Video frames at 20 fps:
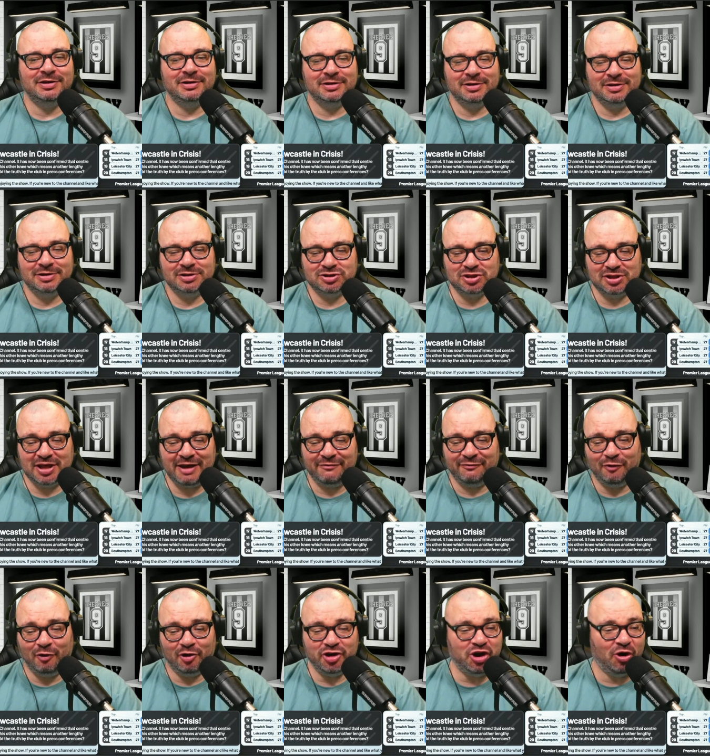So
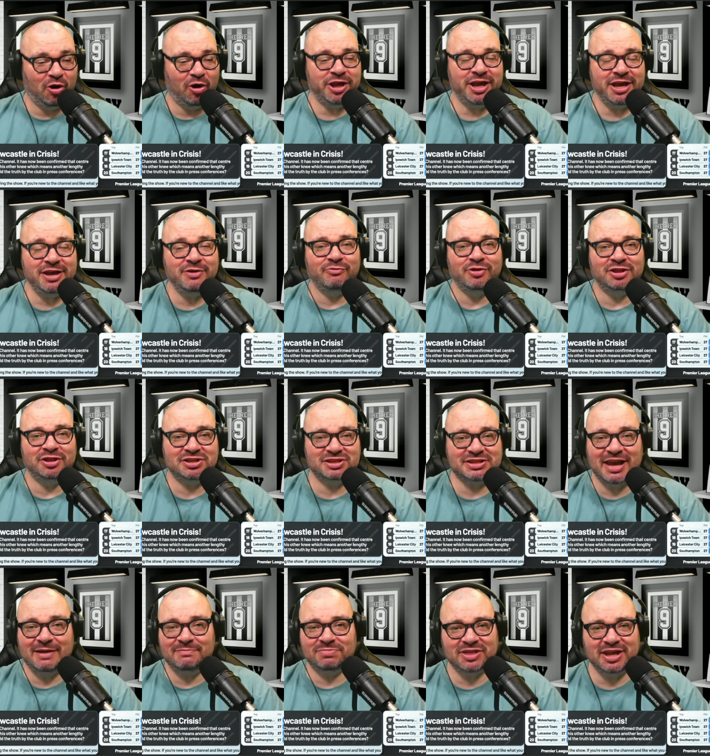therefore, you're hearing the
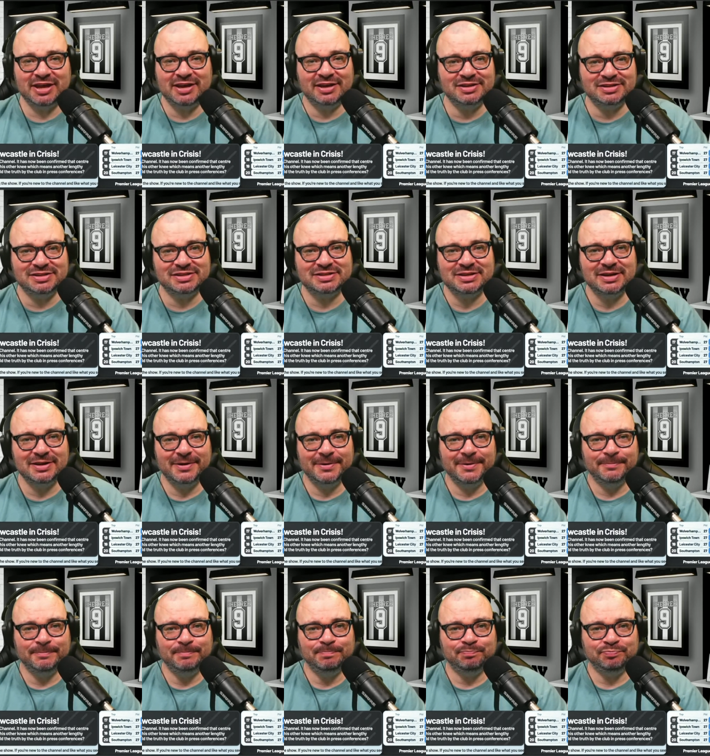same things
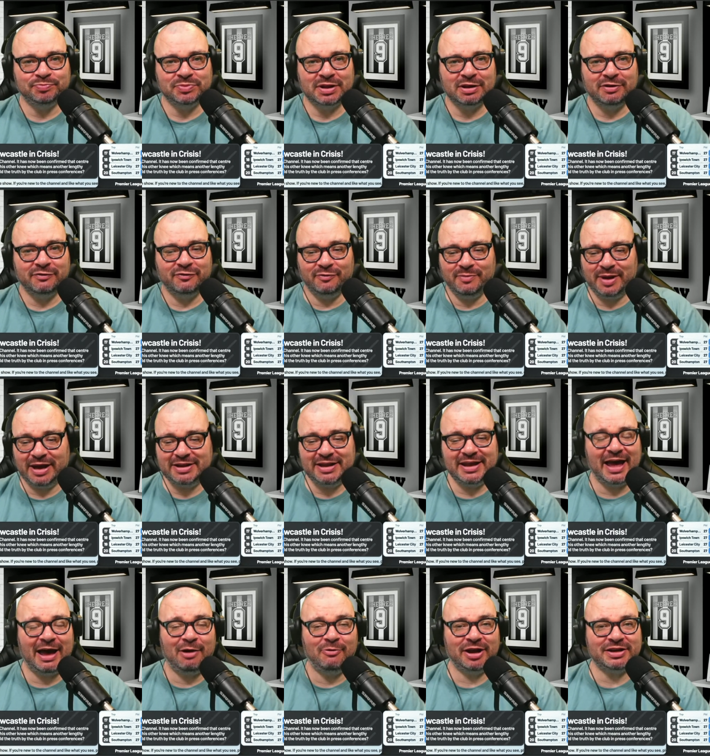from Eddie
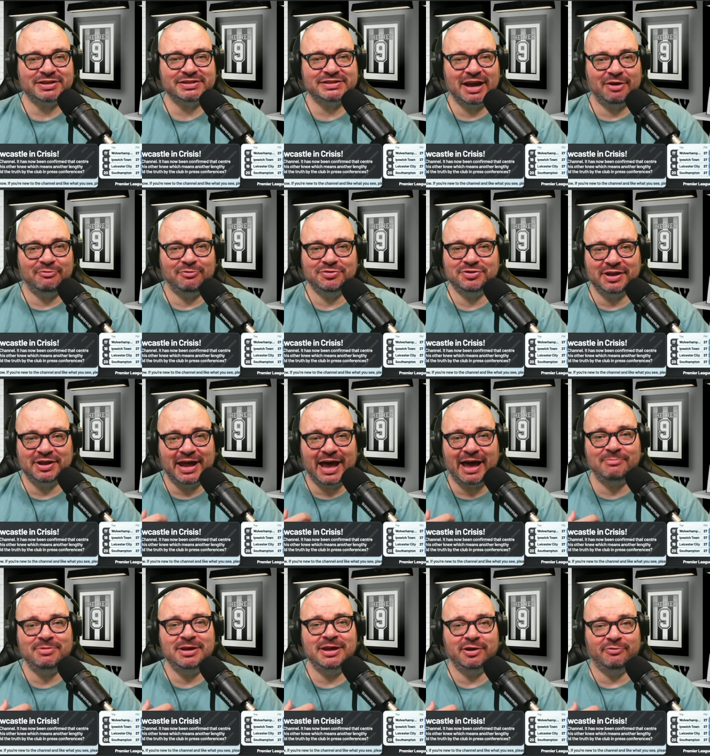Howe, etc., that
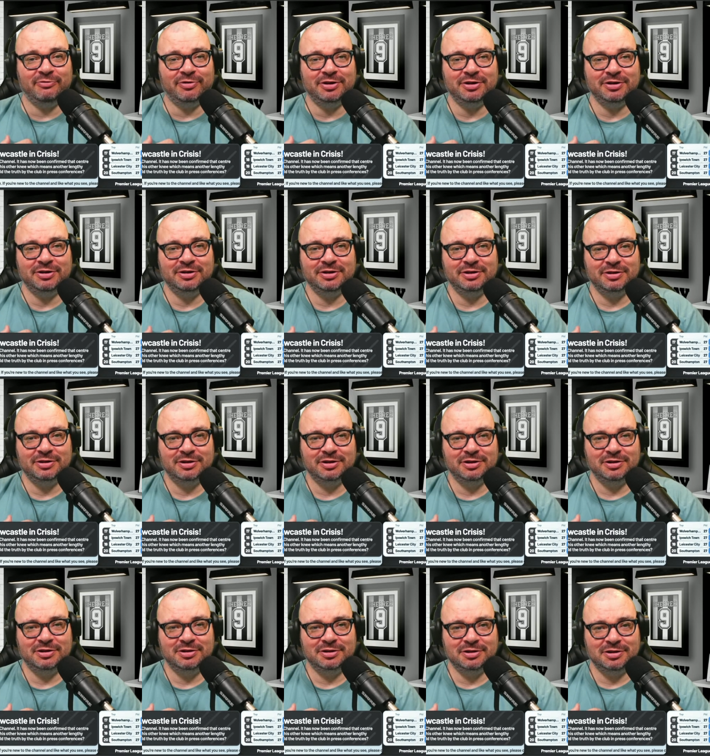I'm hearing.
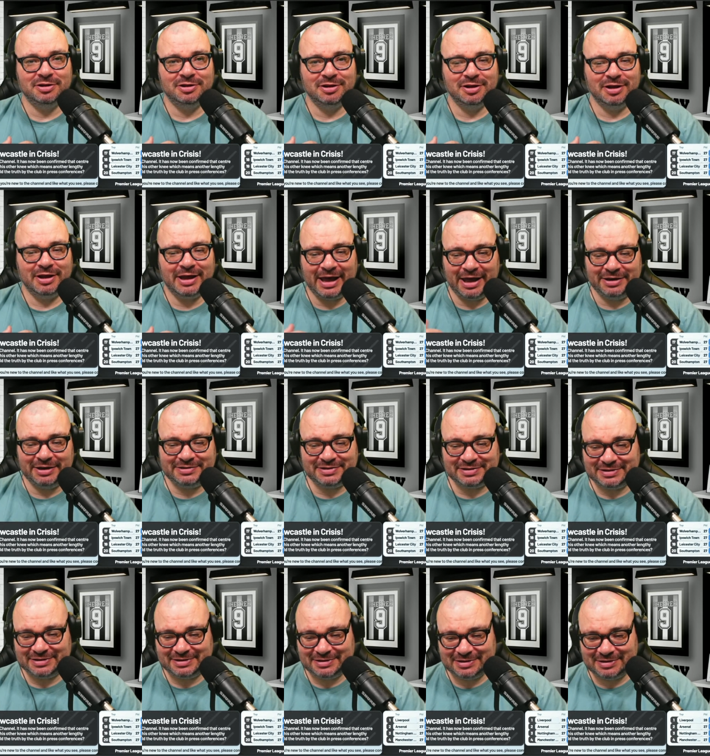And
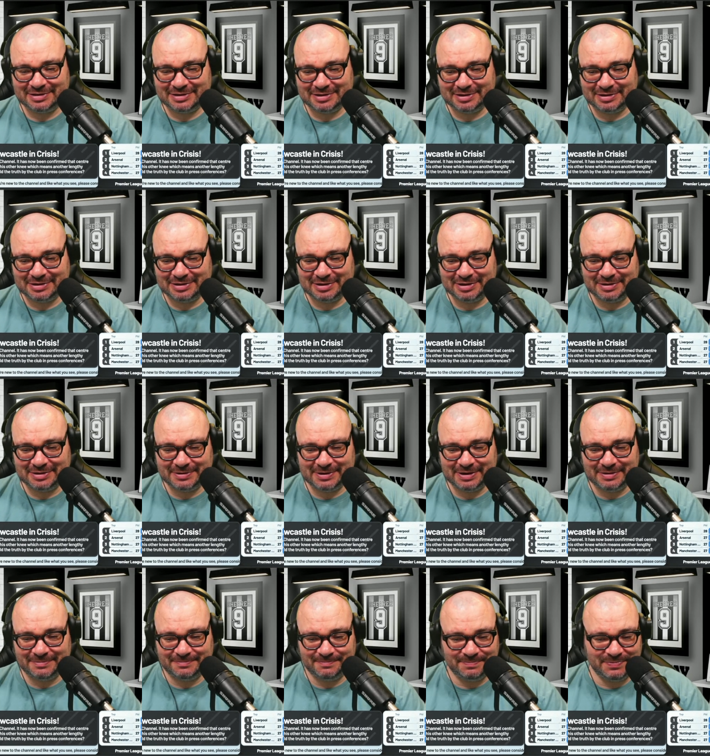
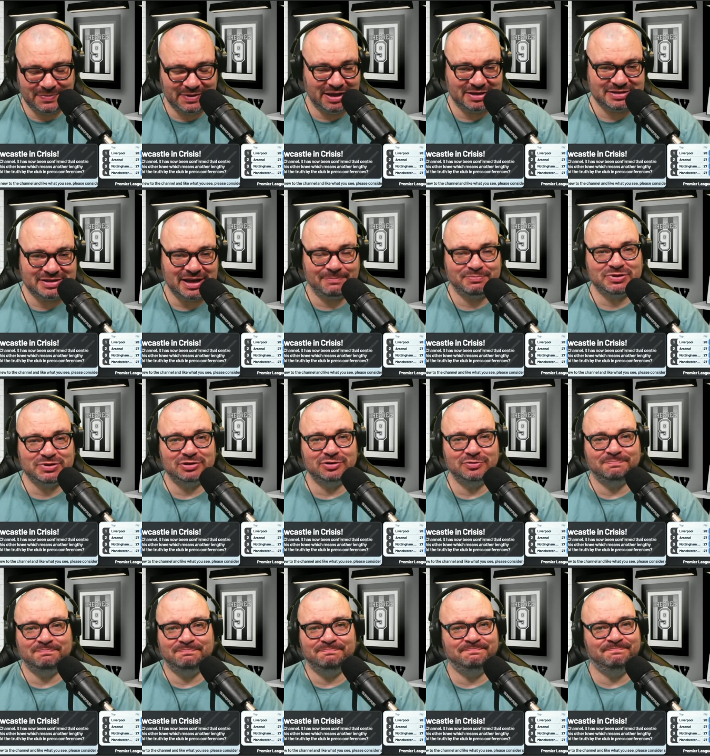it's
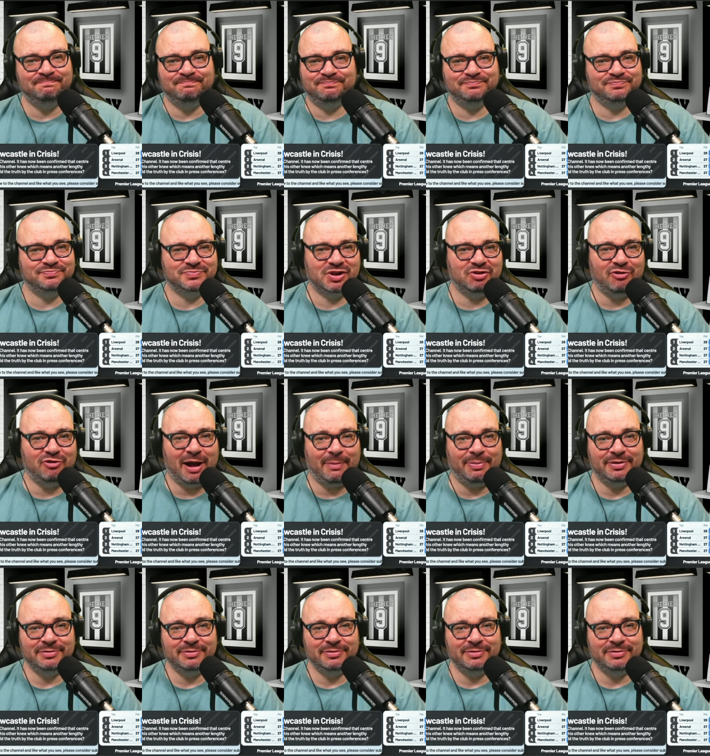absolute crap.